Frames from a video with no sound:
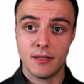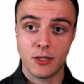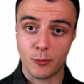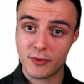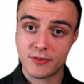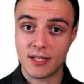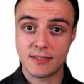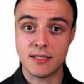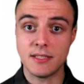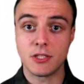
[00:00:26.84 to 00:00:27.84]
the person that's
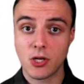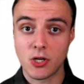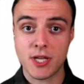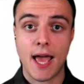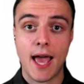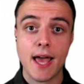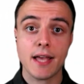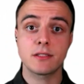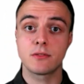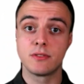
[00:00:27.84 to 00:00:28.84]
in charge
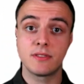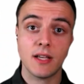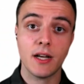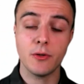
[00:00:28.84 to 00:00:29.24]
has to sell